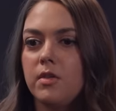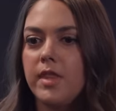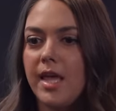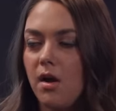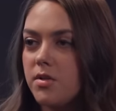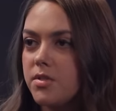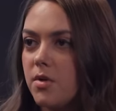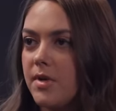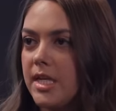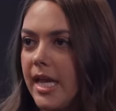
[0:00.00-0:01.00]
They
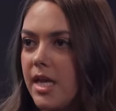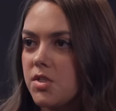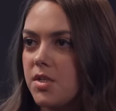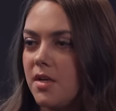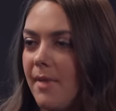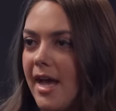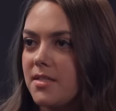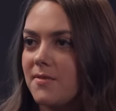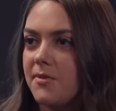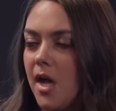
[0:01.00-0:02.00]
also engaged in a
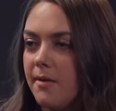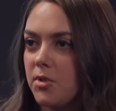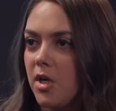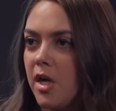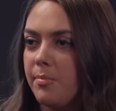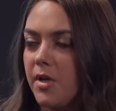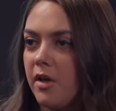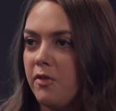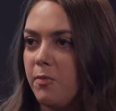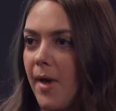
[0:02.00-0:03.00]
massive cover up
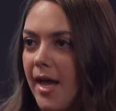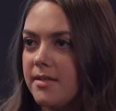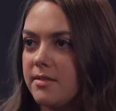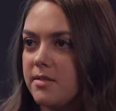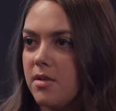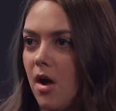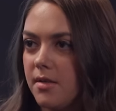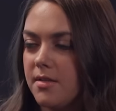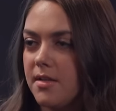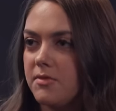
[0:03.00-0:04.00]
of Biden's
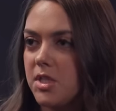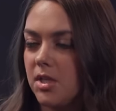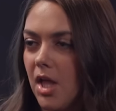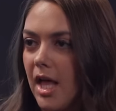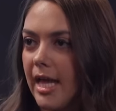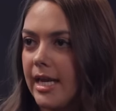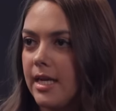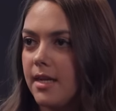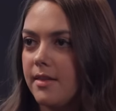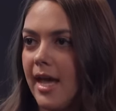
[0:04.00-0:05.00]
cognitive
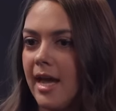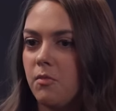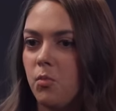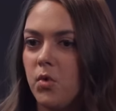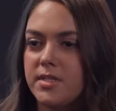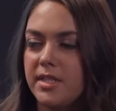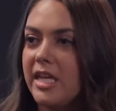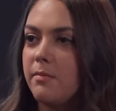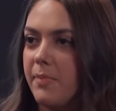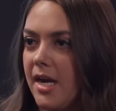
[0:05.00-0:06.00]
decline that was
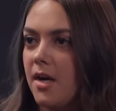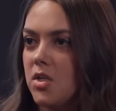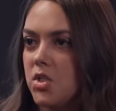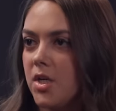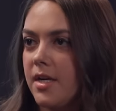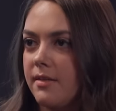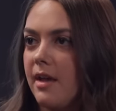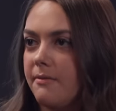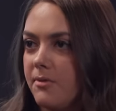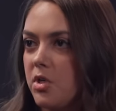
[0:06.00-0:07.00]
laid bare during
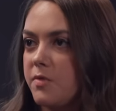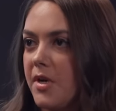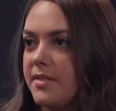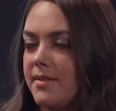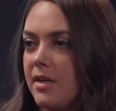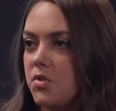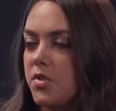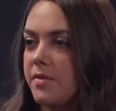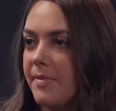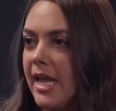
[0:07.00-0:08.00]
that first
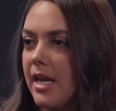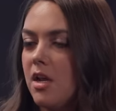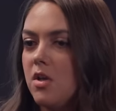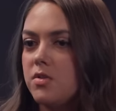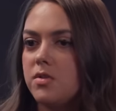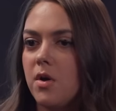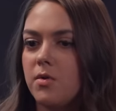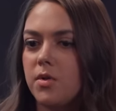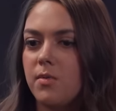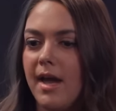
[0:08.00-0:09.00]
presidential debate.
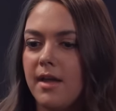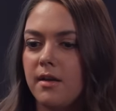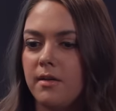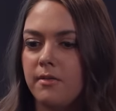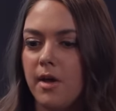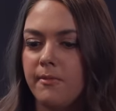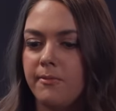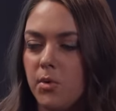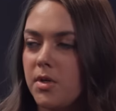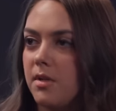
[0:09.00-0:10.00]
So you had a, a
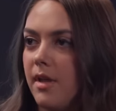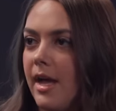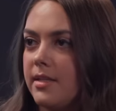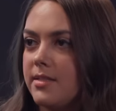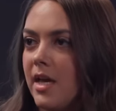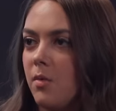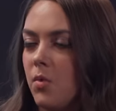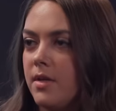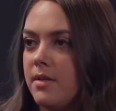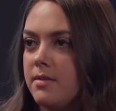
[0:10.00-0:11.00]
voter class that
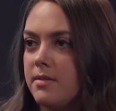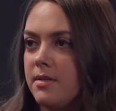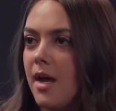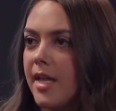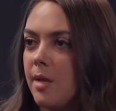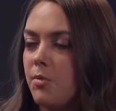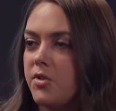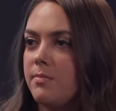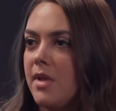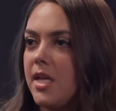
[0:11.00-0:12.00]
was not able
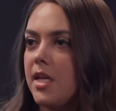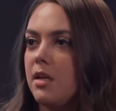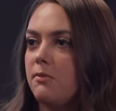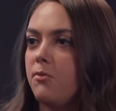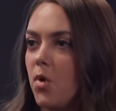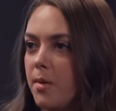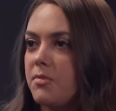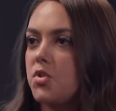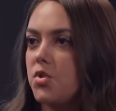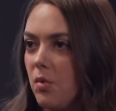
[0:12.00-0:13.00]
to make an
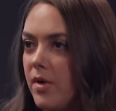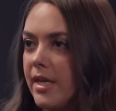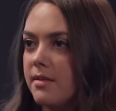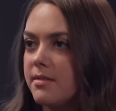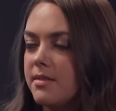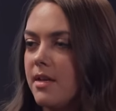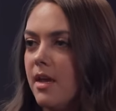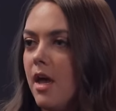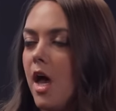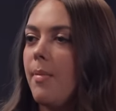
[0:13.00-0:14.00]
informed choice
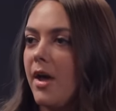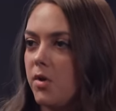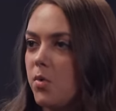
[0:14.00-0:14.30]
about